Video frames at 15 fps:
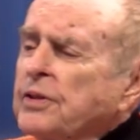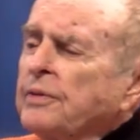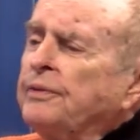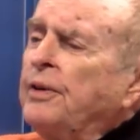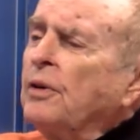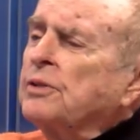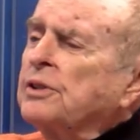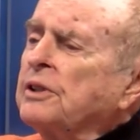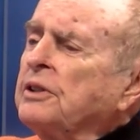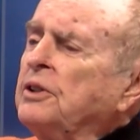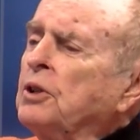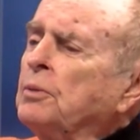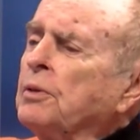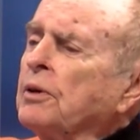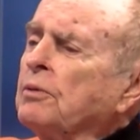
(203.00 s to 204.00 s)
there's some folks in
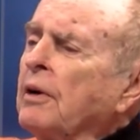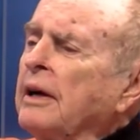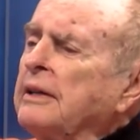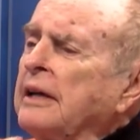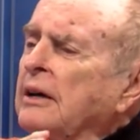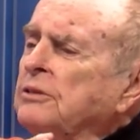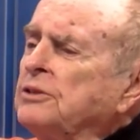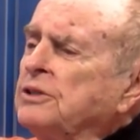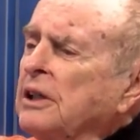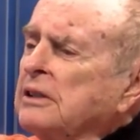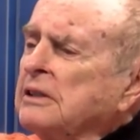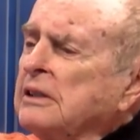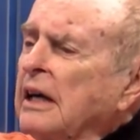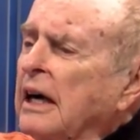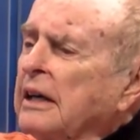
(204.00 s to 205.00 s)
Gilbert right now
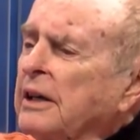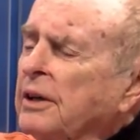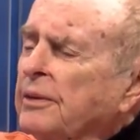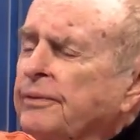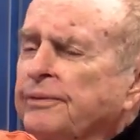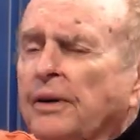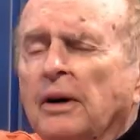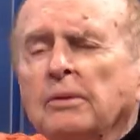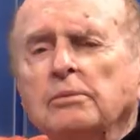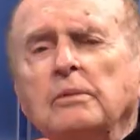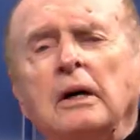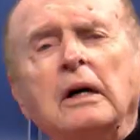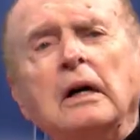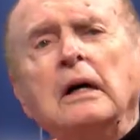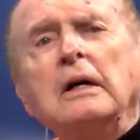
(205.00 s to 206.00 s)
just got here
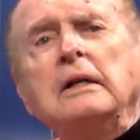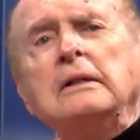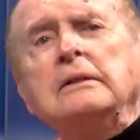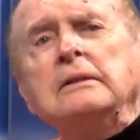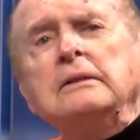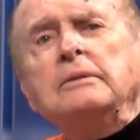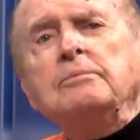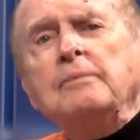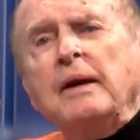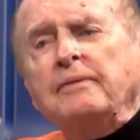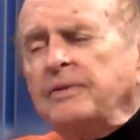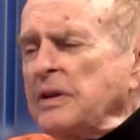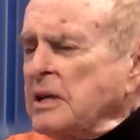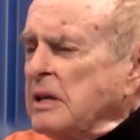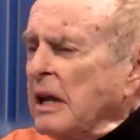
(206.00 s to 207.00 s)
from uh,
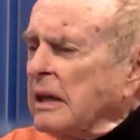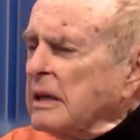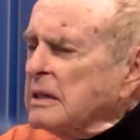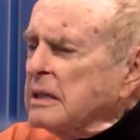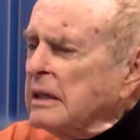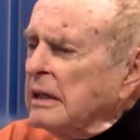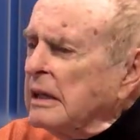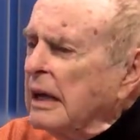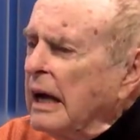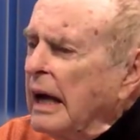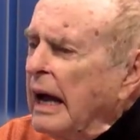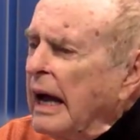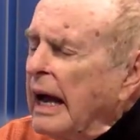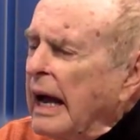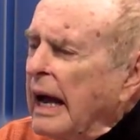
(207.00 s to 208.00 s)
Memphis, Tennessee,
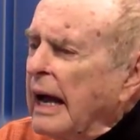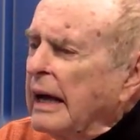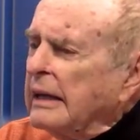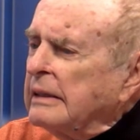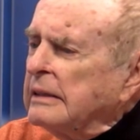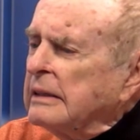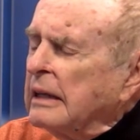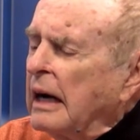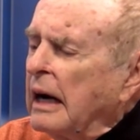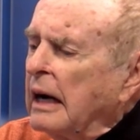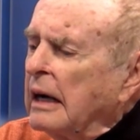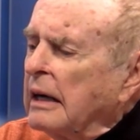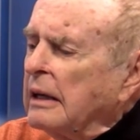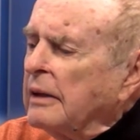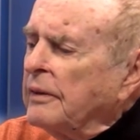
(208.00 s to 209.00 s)
and
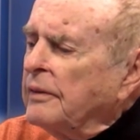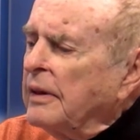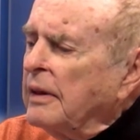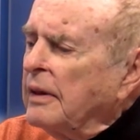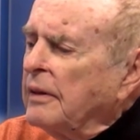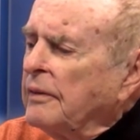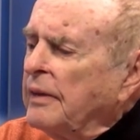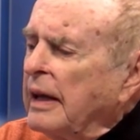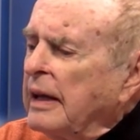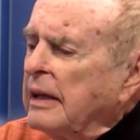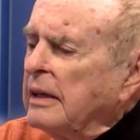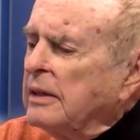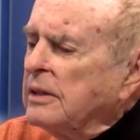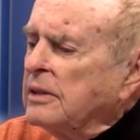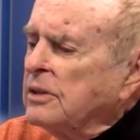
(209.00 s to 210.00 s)
uh,
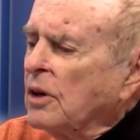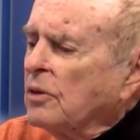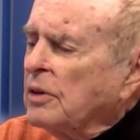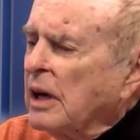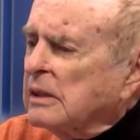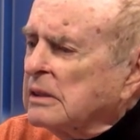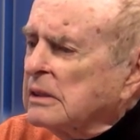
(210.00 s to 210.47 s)
they don't